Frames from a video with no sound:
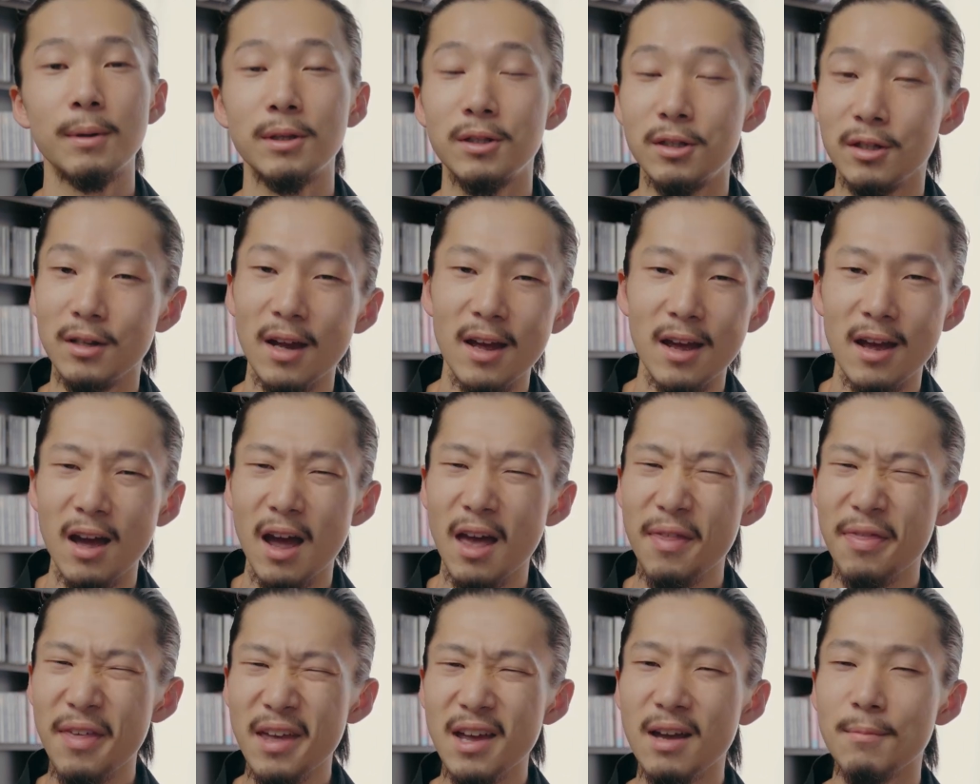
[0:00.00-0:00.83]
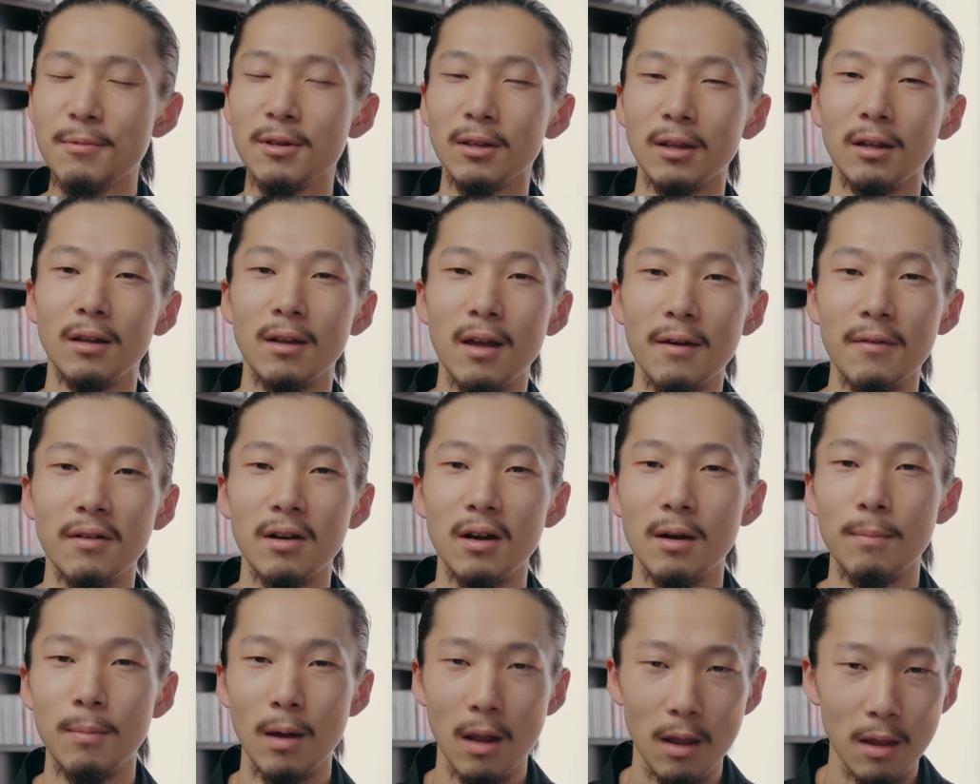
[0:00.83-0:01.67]
but today I think I'm gonna level
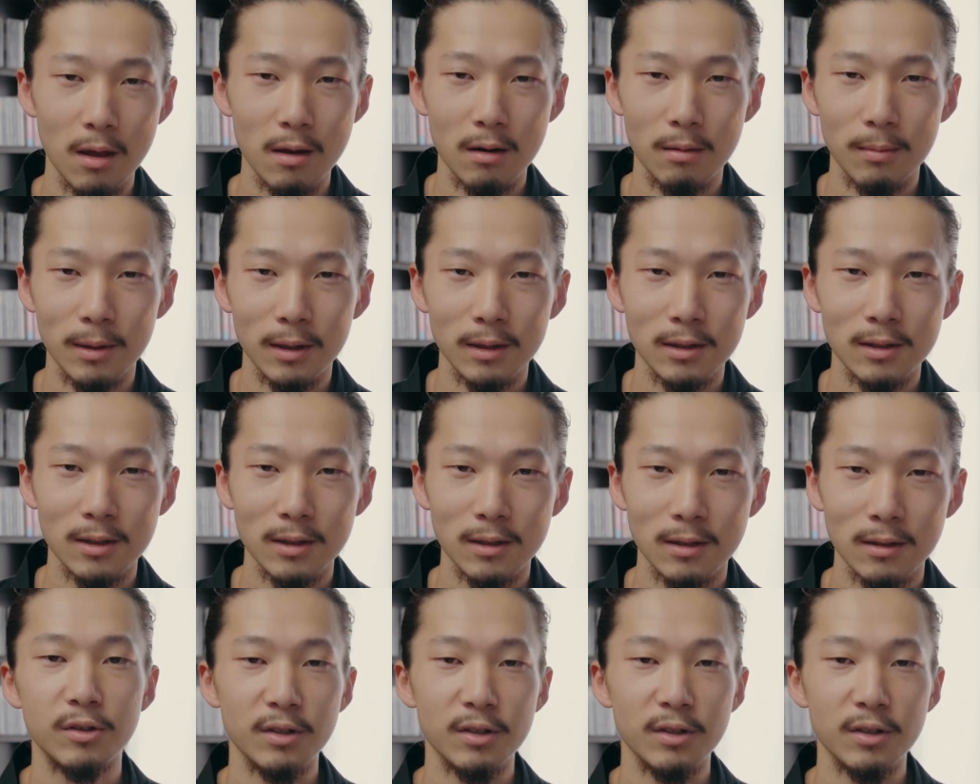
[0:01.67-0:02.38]
it up a little bit.